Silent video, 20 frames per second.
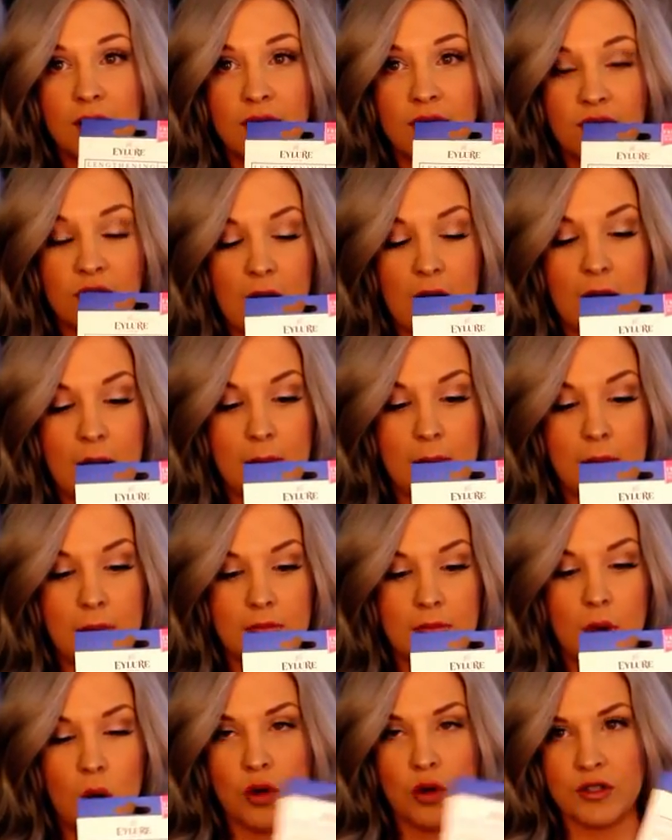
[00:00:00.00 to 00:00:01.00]

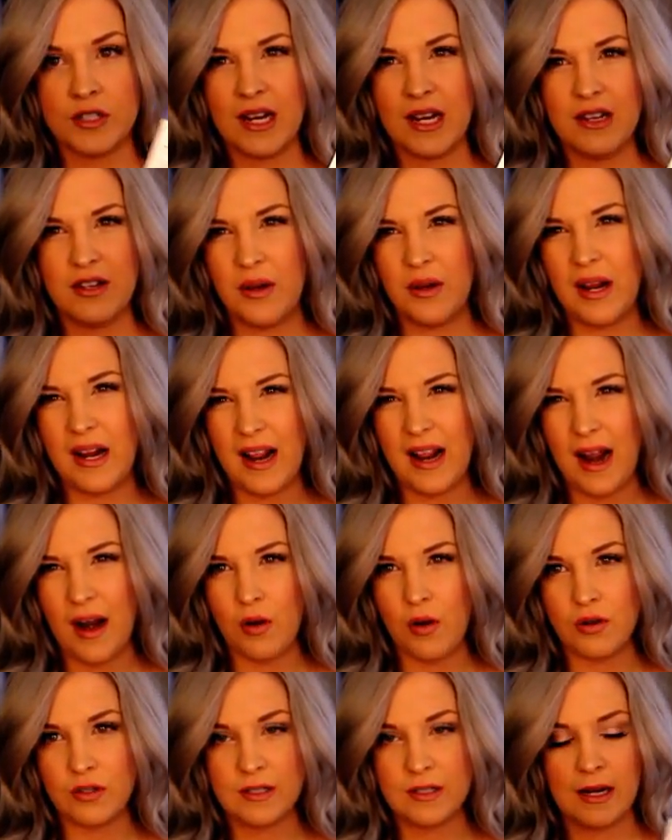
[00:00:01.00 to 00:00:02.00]
from Ulta. You can get it at
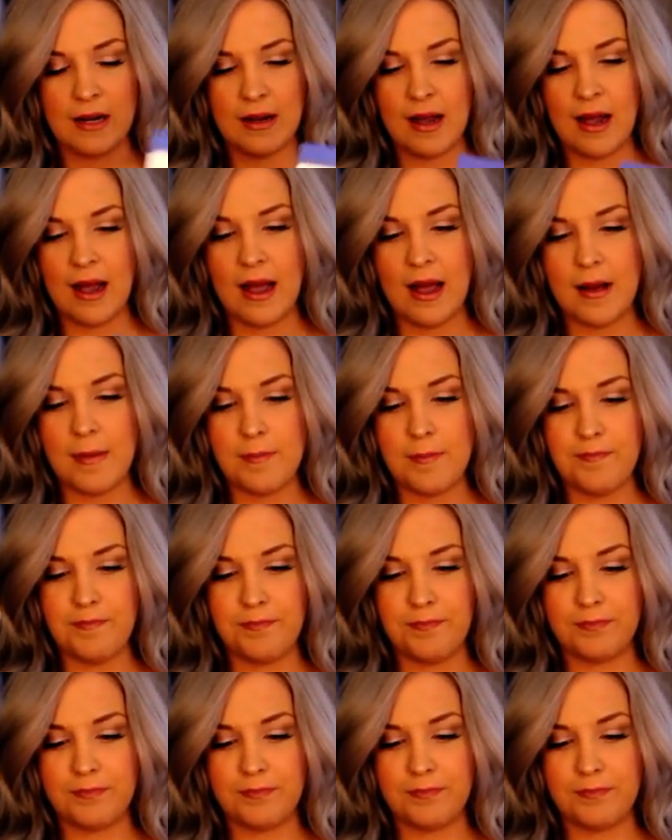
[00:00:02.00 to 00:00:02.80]
Ulta.